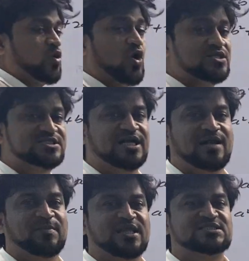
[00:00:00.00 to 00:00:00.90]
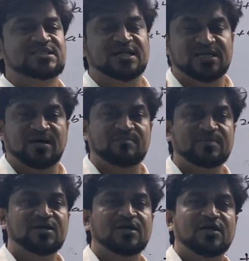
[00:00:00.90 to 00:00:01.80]
Constant means the term
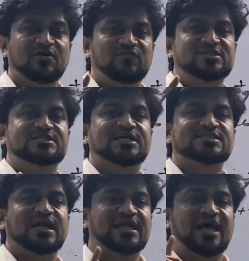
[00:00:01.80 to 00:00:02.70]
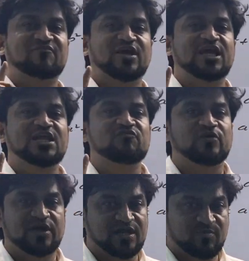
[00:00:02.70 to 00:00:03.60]
which doesn't have any
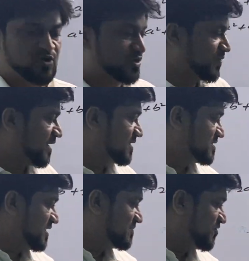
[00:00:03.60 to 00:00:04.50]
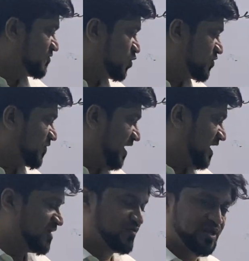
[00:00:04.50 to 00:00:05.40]
variable to it. See, you don't find
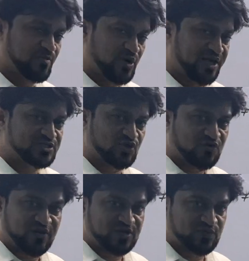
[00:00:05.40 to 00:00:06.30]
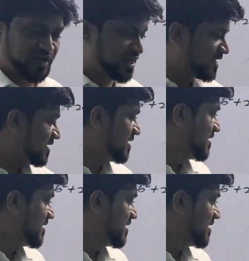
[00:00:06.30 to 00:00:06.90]
any variable x or y to 9.